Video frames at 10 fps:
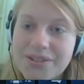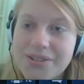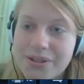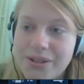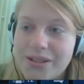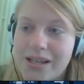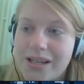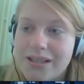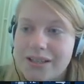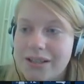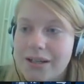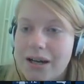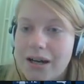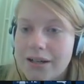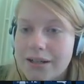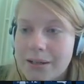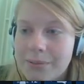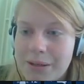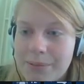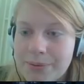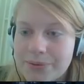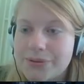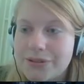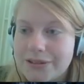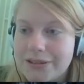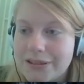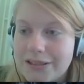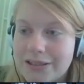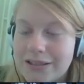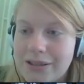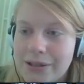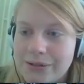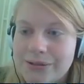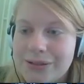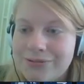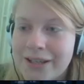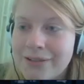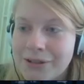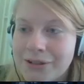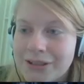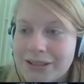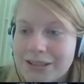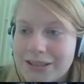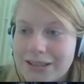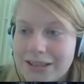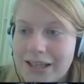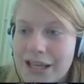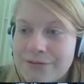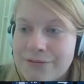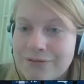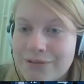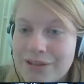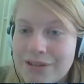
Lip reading: Also, you can honor the people you think were good.